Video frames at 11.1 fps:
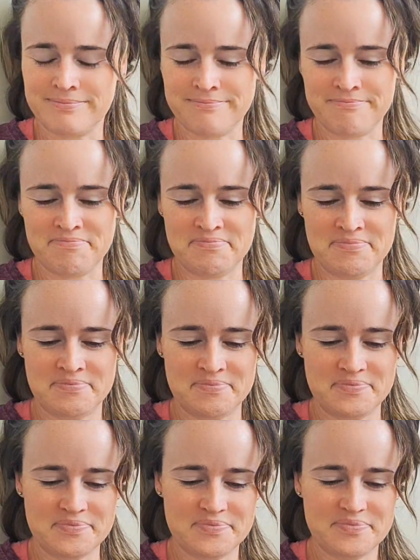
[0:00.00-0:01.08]

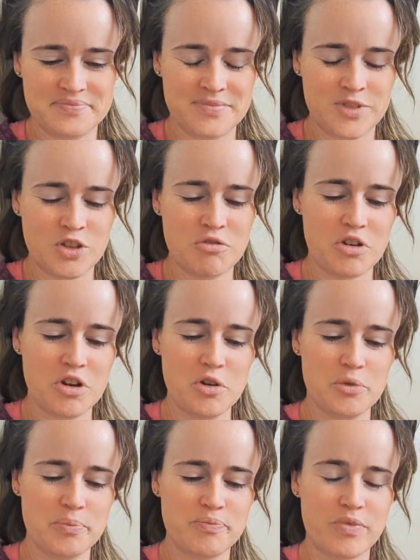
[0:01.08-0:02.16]
Hmm. Good for you.
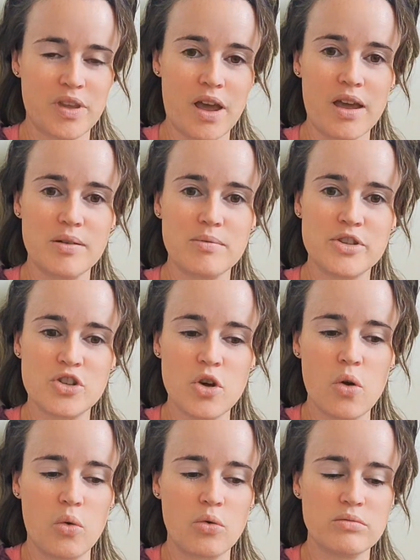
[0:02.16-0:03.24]
Okay,
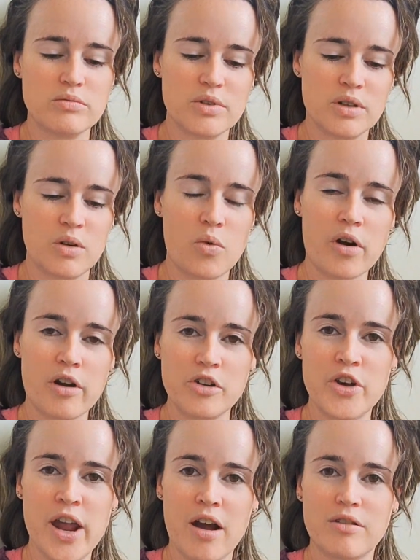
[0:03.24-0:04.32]
so where are
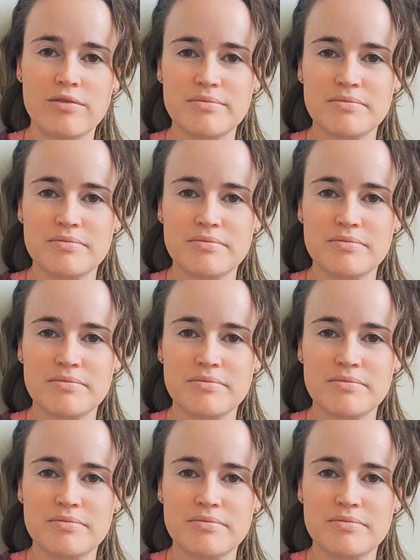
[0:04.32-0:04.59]
you now?